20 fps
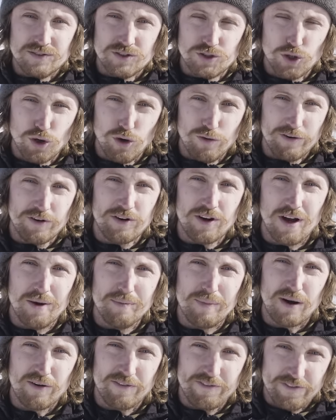To
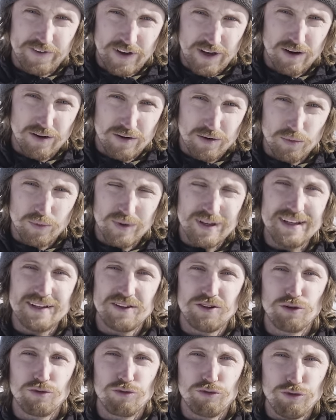overcome our fear, we
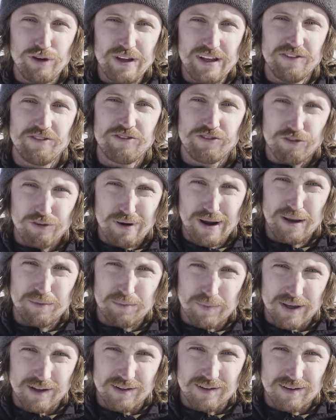need to
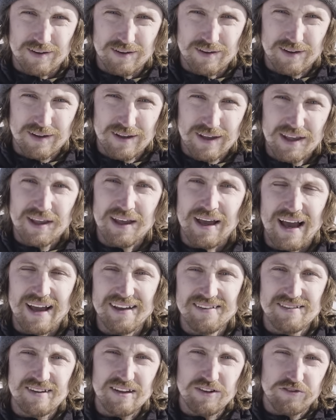reframe it.
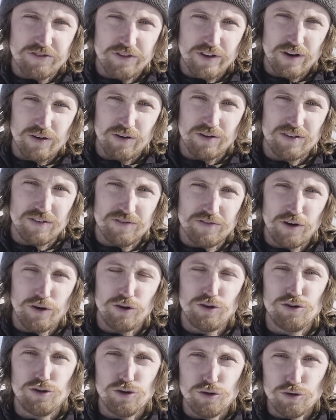I see fear as a
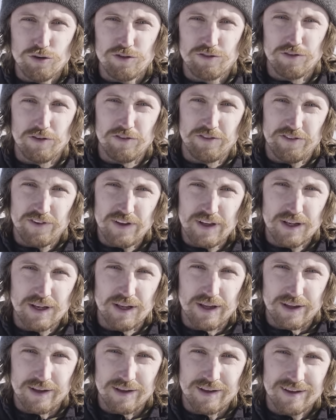very useful
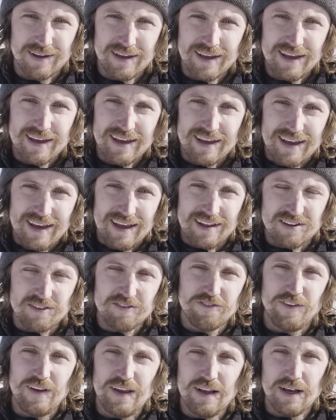feeling. It's a
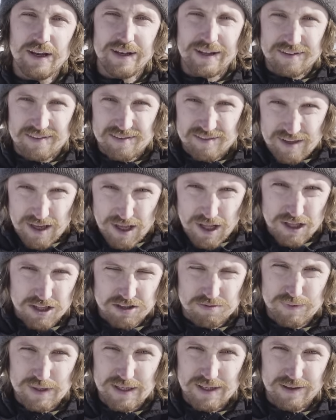feeling that
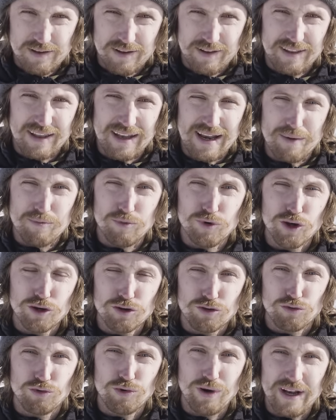tells me that I'm
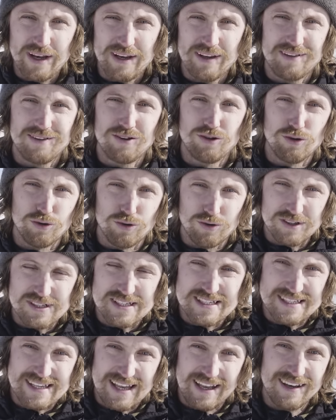not ready to
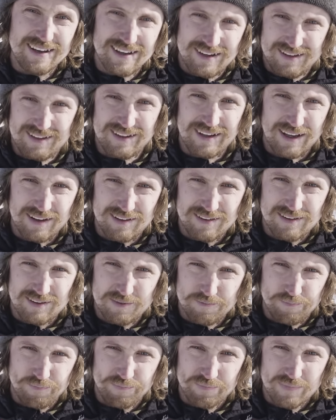send it
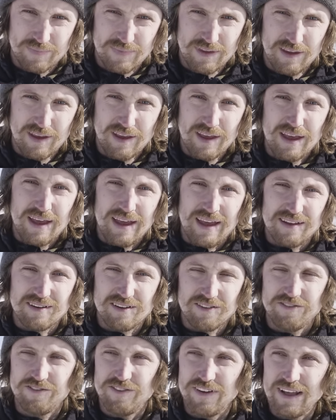yet.
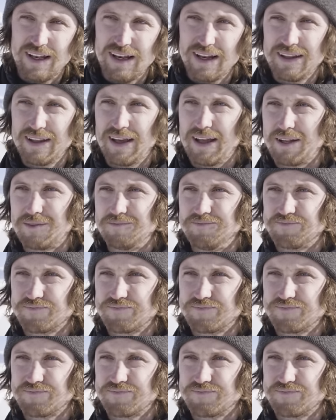It's a feeling that,